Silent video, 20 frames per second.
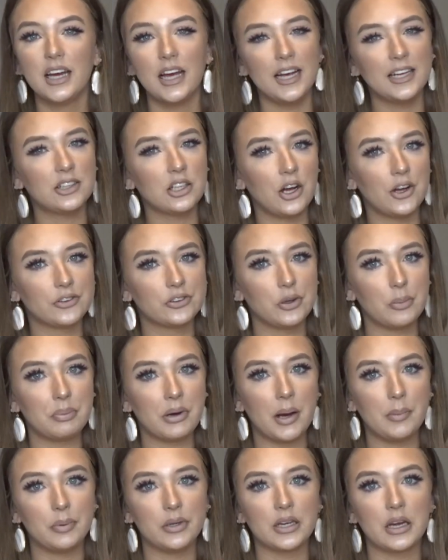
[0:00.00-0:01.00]
It's also
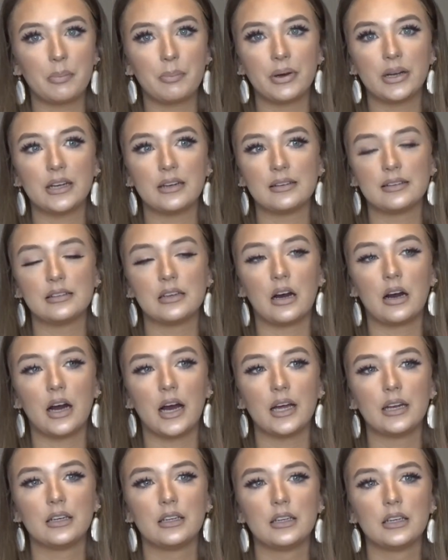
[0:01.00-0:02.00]
public, but it's
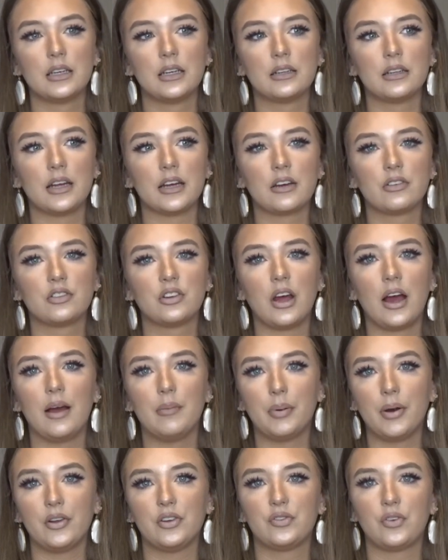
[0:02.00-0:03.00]
not like I
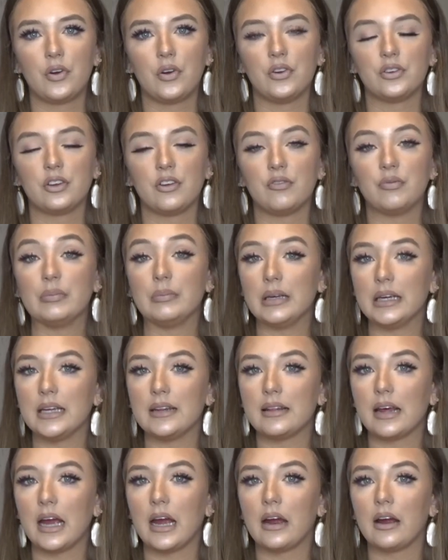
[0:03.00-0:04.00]
post photos of me
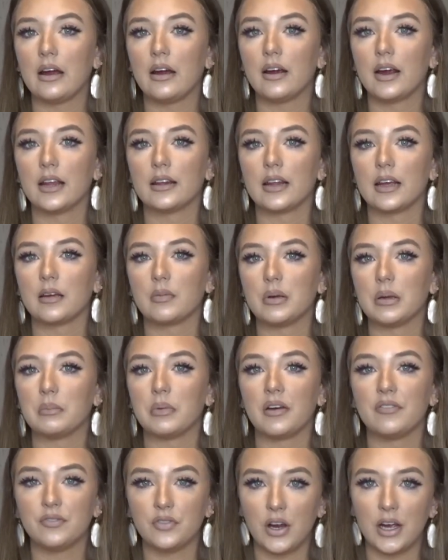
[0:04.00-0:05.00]
there and like me and
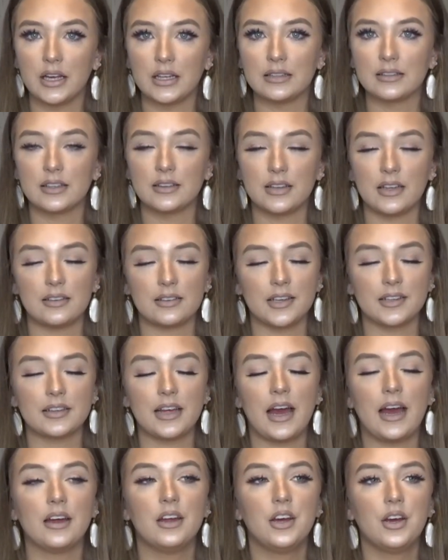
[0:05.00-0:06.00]
my friends and things like
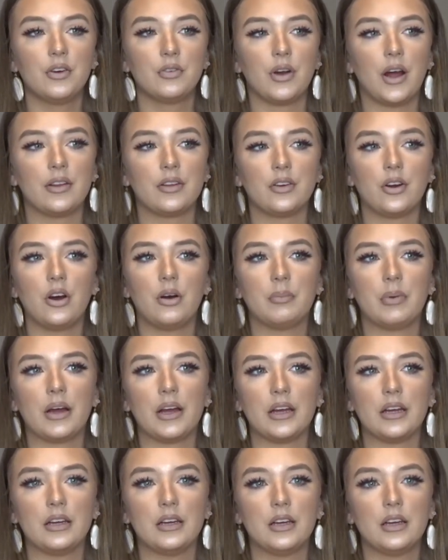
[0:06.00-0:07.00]
that. Rather, on
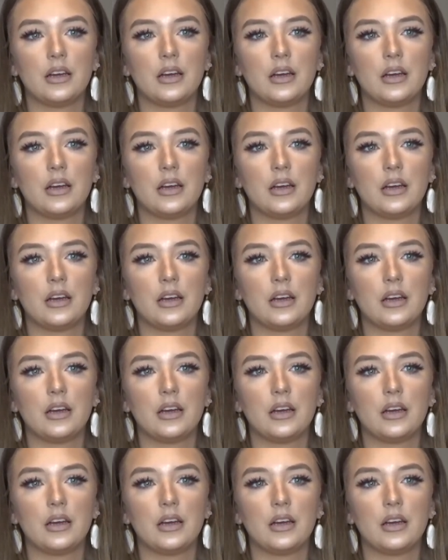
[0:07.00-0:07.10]
my